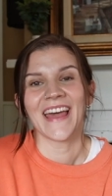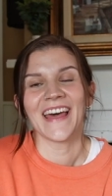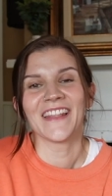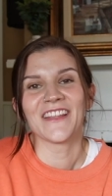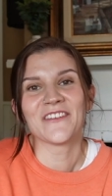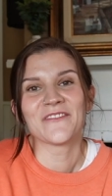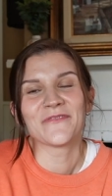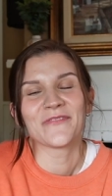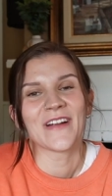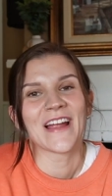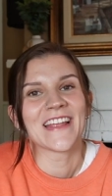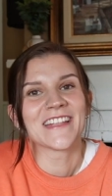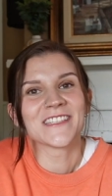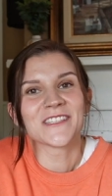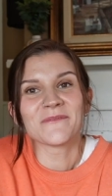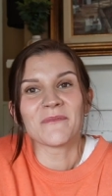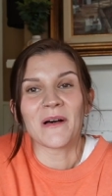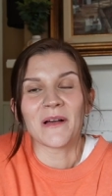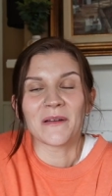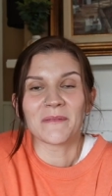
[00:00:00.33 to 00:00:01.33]
Hello
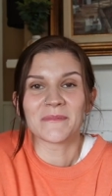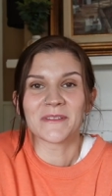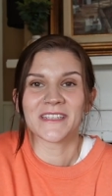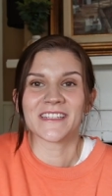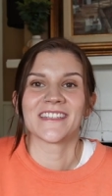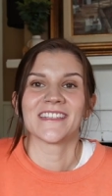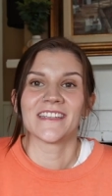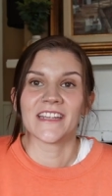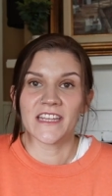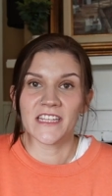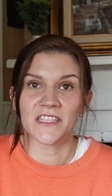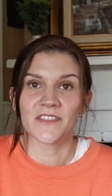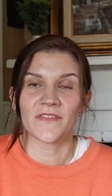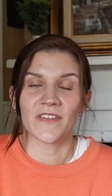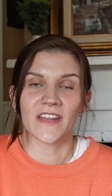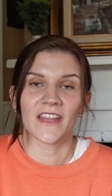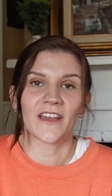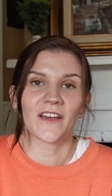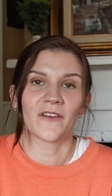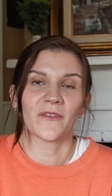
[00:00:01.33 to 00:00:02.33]
friends, welcome to today's
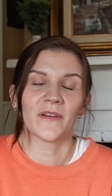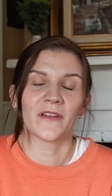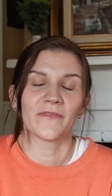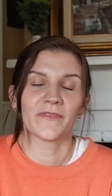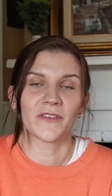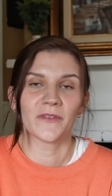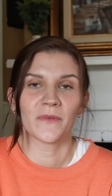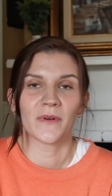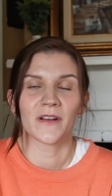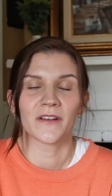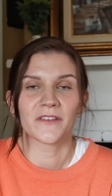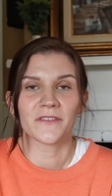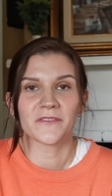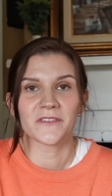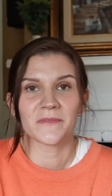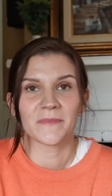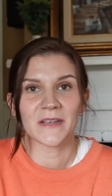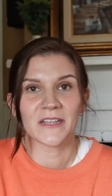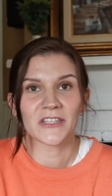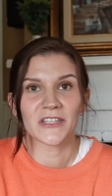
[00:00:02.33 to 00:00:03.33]
video. If you are new
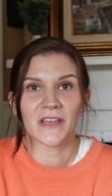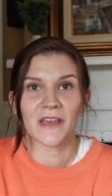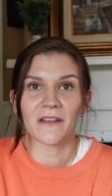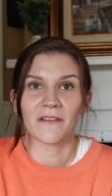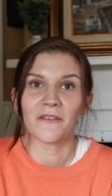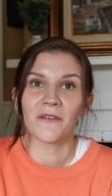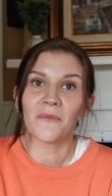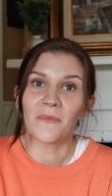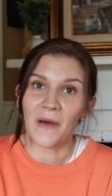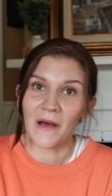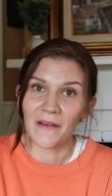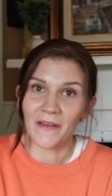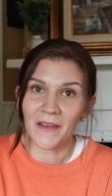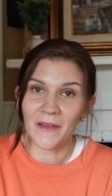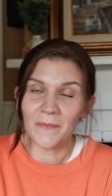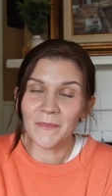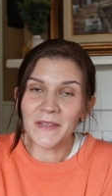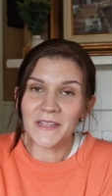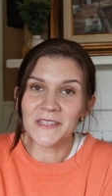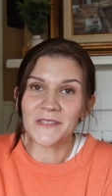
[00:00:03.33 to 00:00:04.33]
to my channel,
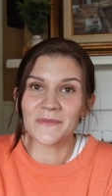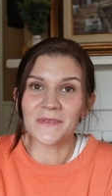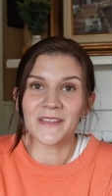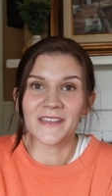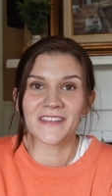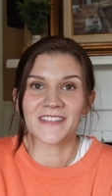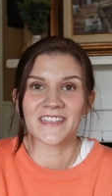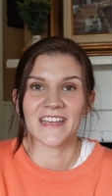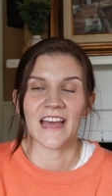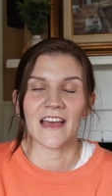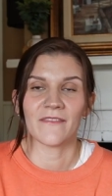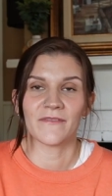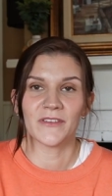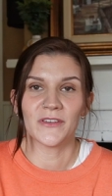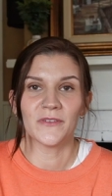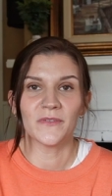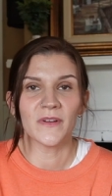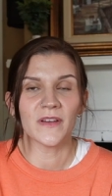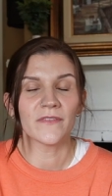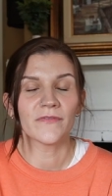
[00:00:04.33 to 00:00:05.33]
welcome. It's really good to have
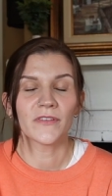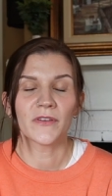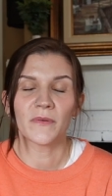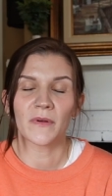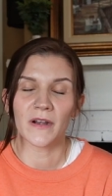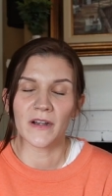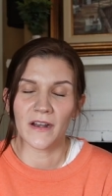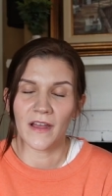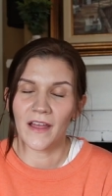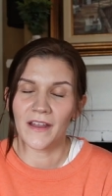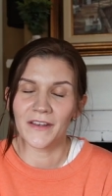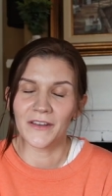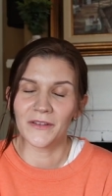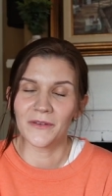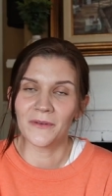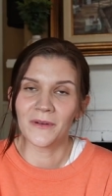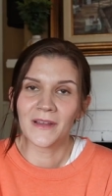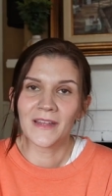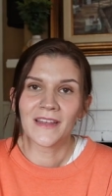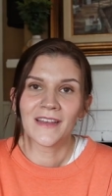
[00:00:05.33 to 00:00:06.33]
you. If you are not
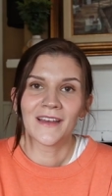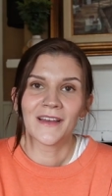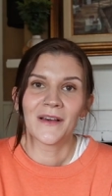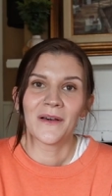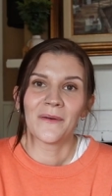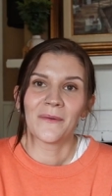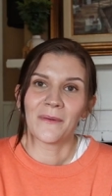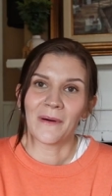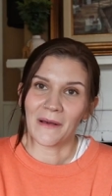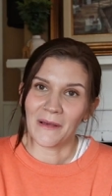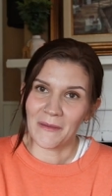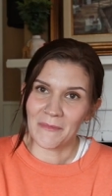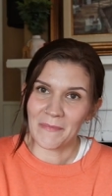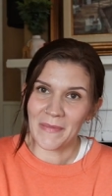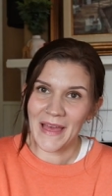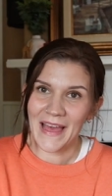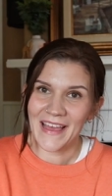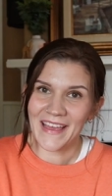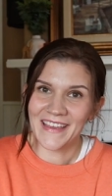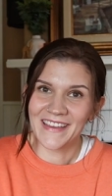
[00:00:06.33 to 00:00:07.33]
new, welcome
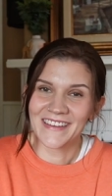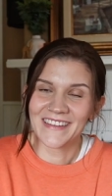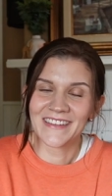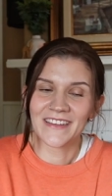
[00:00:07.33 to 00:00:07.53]
back.